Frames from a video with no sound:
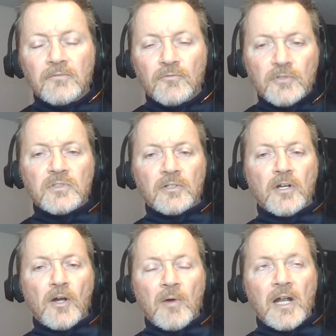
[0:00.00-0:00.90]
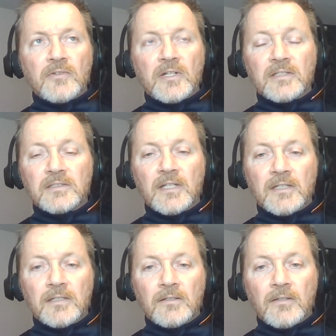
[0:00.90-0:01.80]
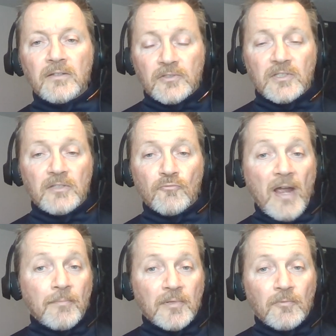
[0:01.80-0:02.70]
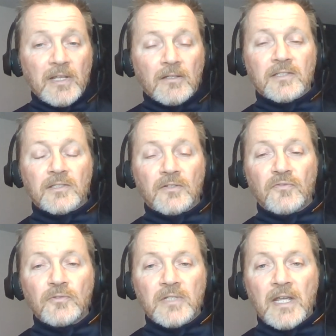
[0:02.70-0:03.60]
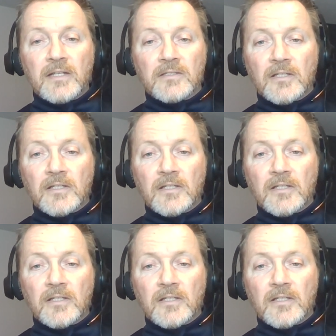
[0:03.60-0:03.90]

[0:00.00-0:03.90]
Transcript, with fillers: reduce their carbohydrate intake, they'll see rapid weight loss in a few days.